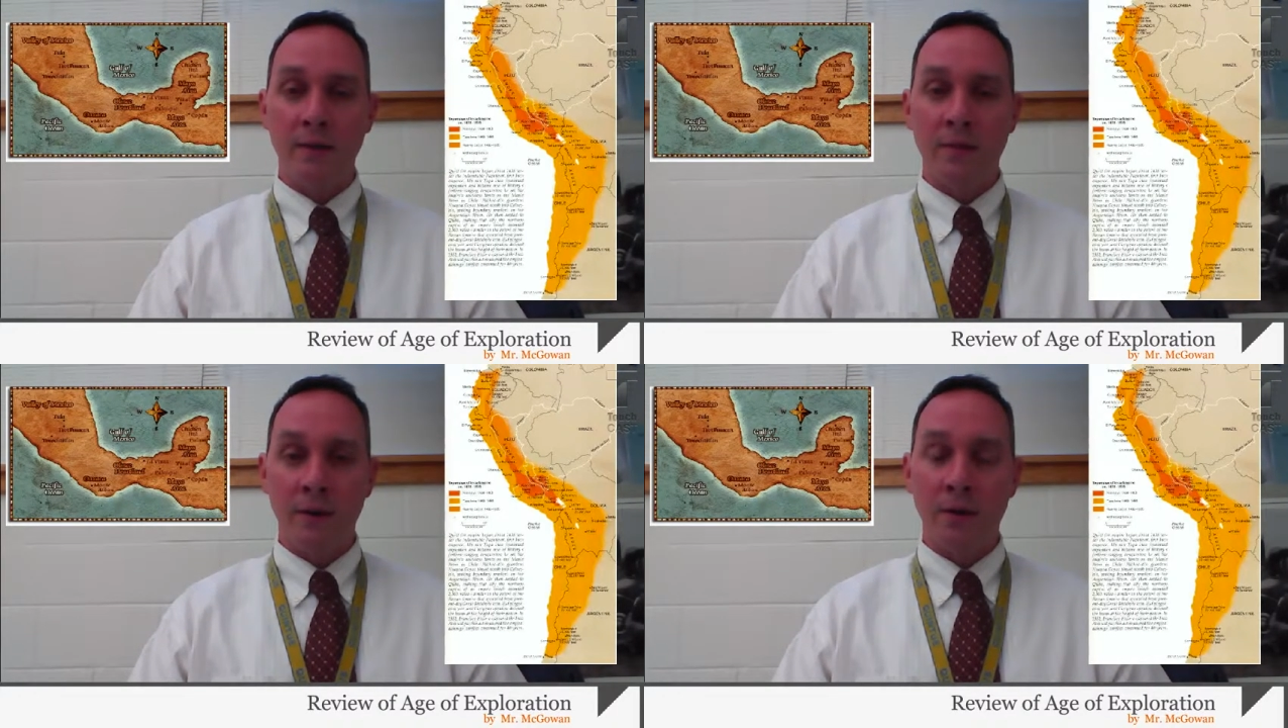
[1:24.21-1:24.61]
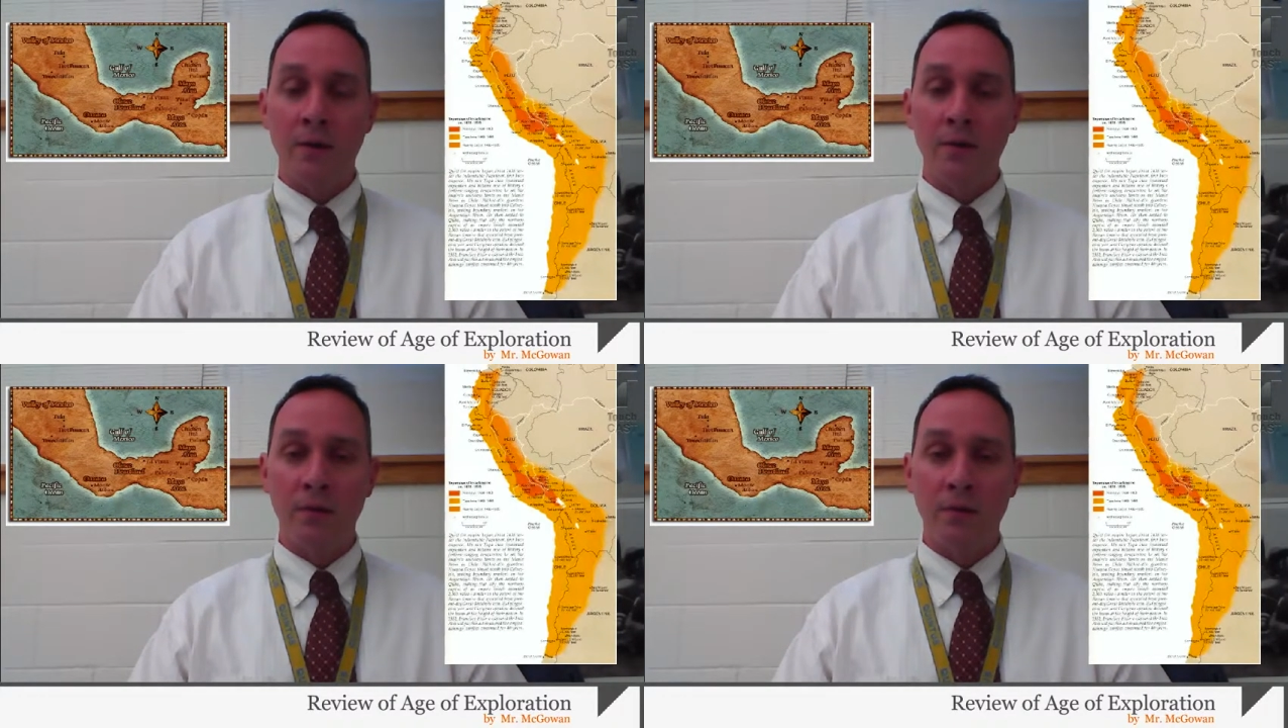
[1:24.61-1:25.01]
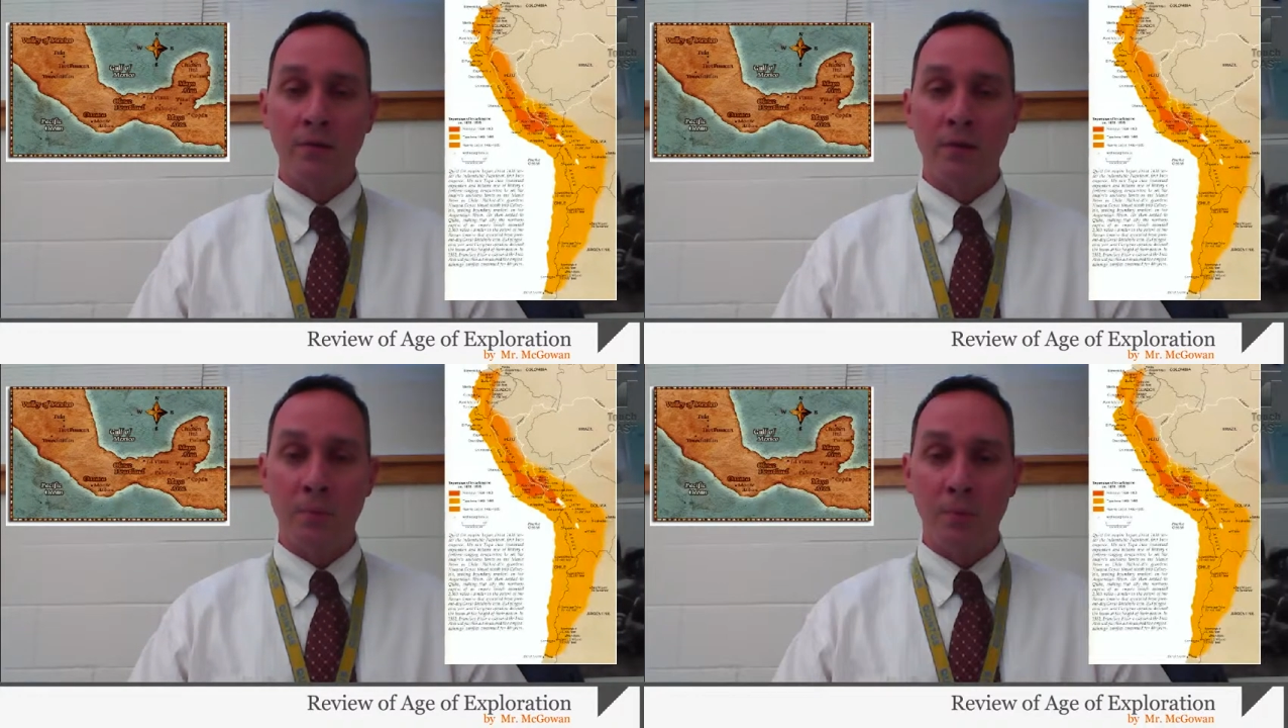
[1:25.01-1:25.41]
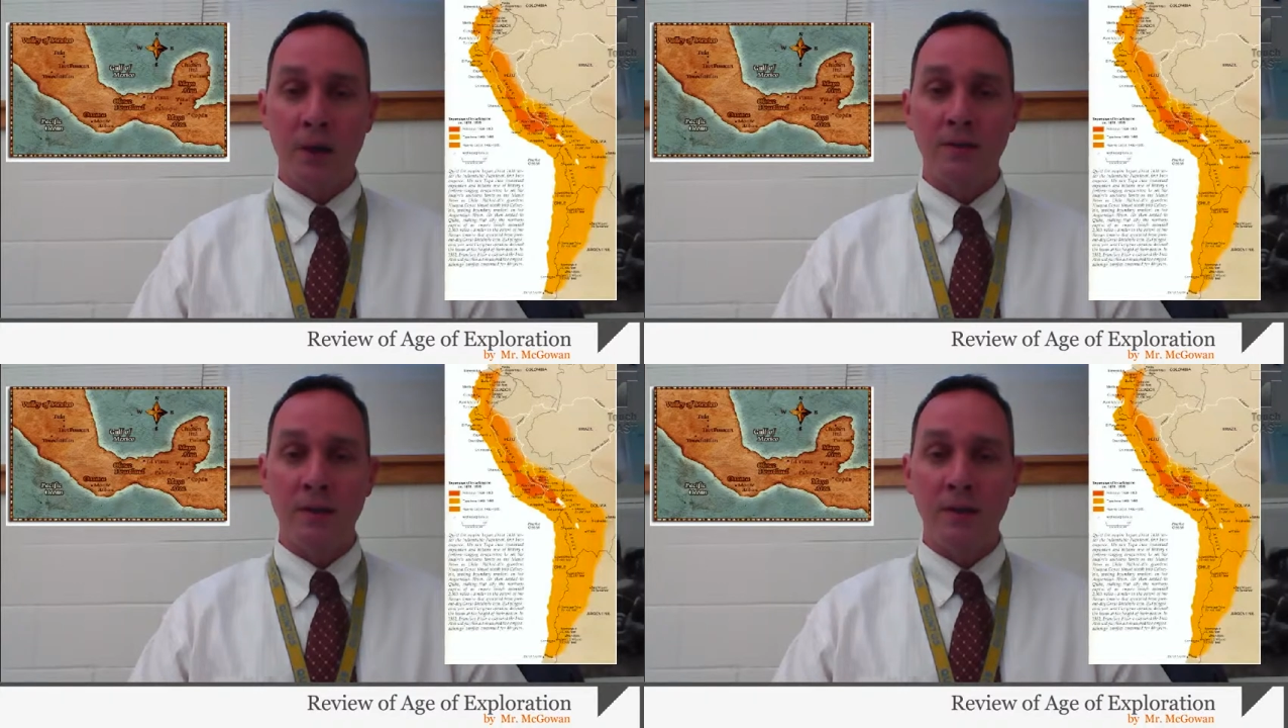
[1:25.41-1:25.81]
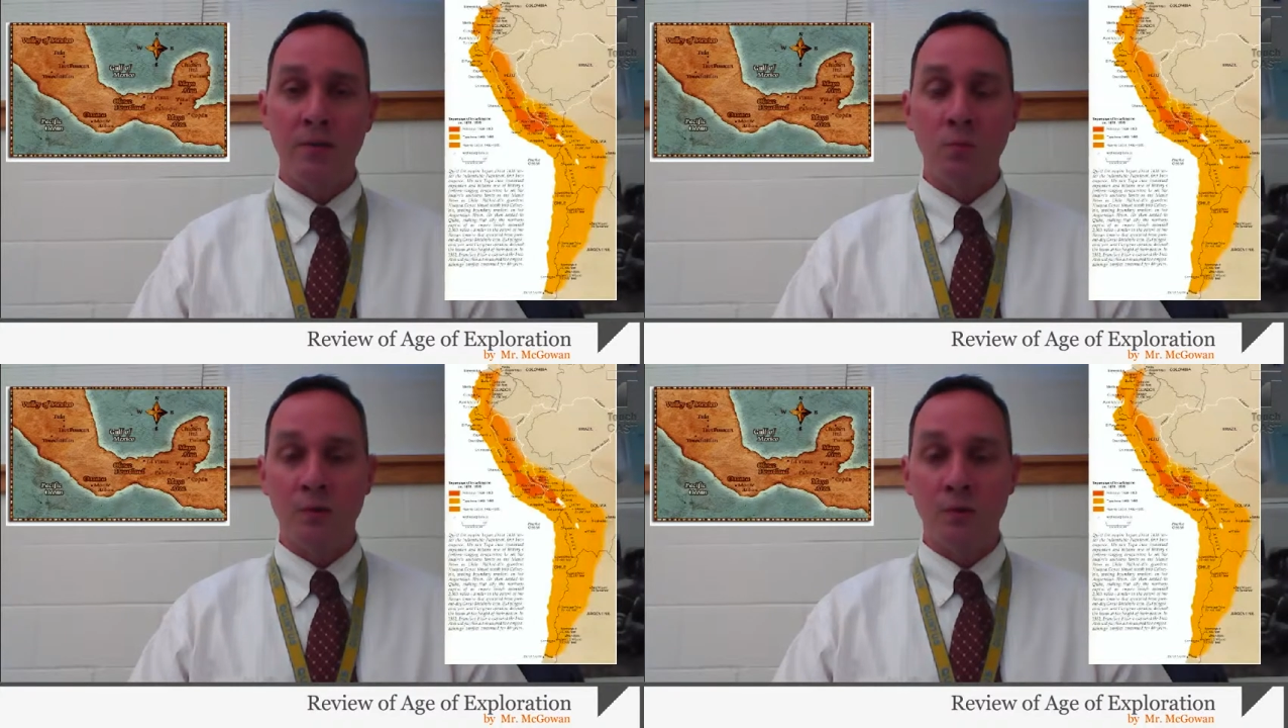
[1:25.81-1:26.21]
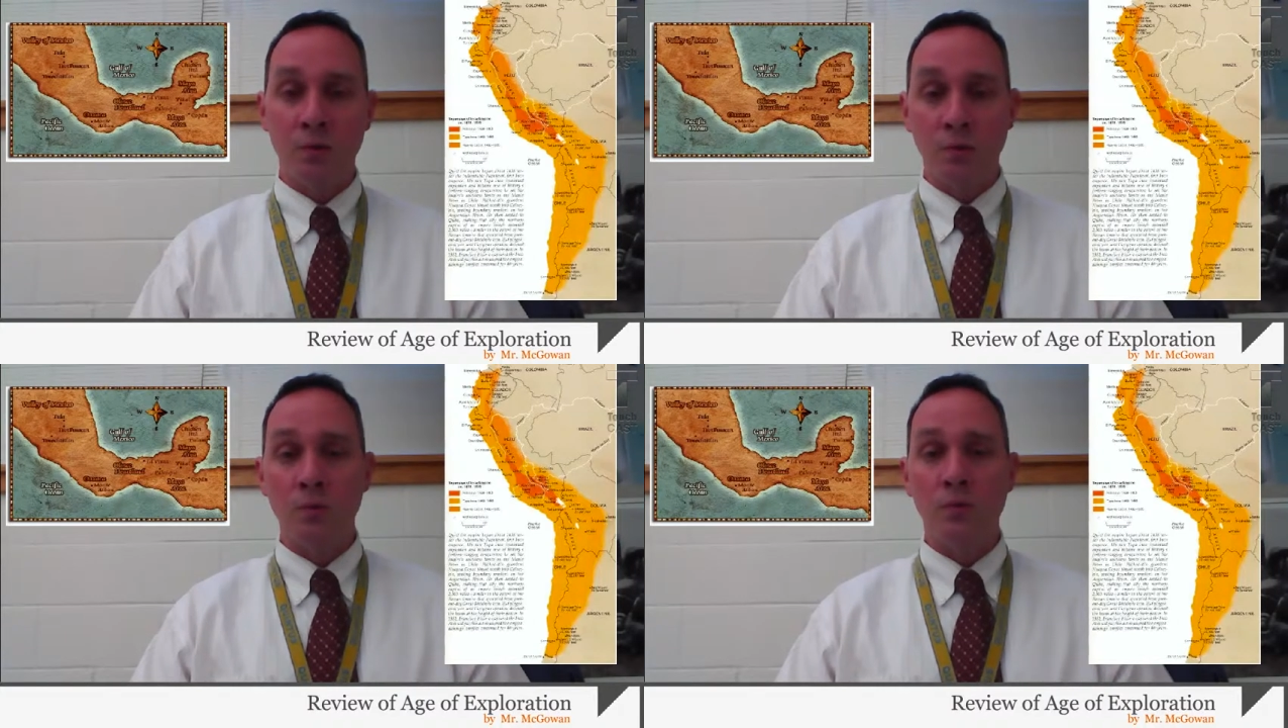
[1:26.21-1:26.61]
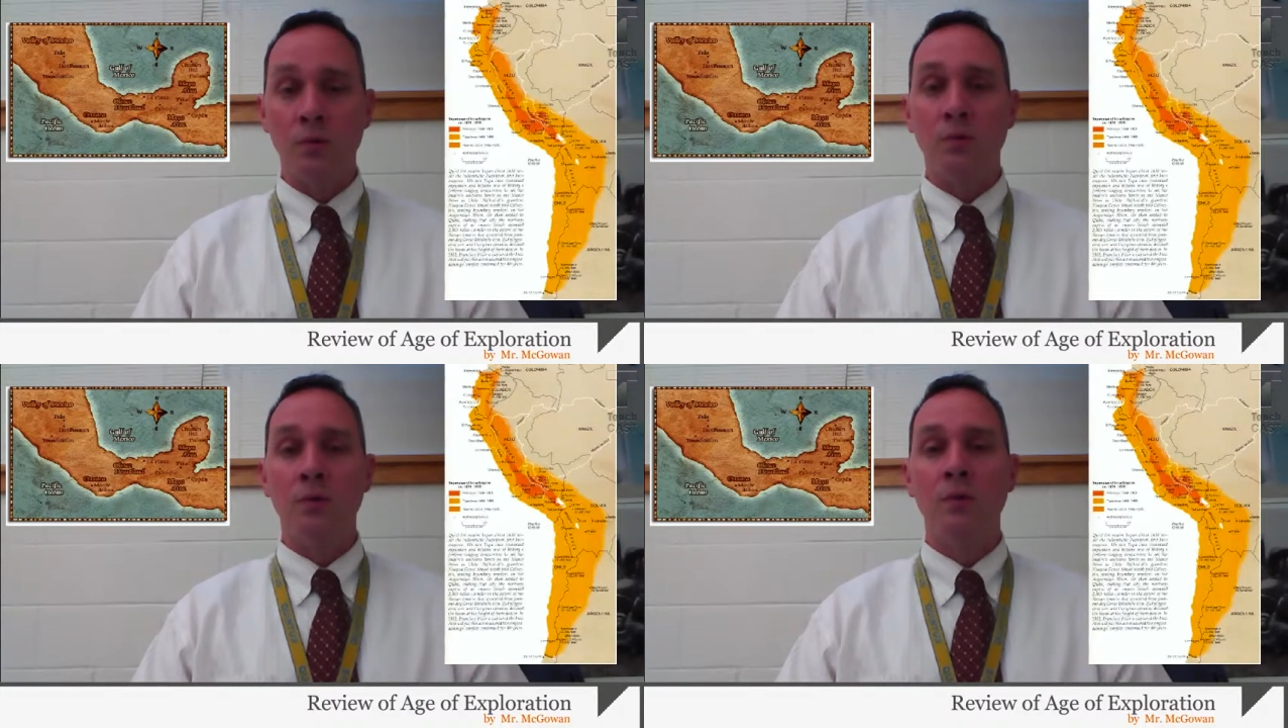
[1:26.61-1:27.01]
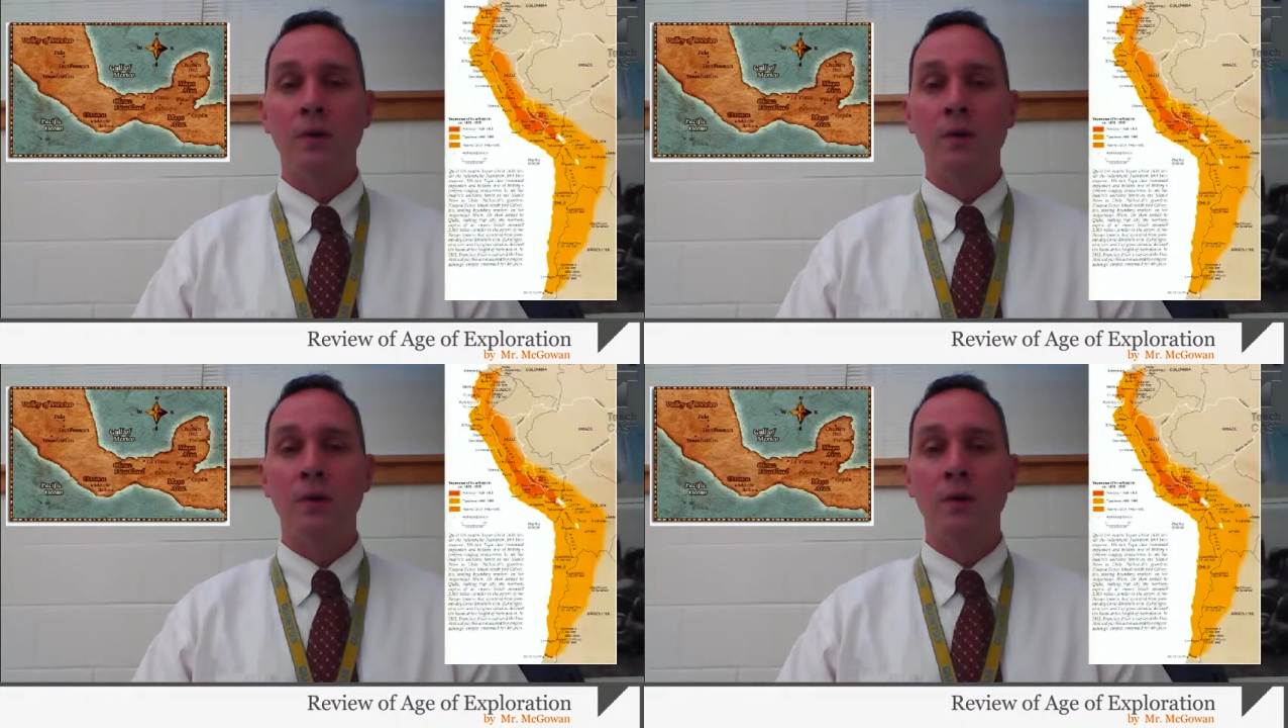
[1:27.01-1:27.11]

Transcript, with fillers: there complexity was due to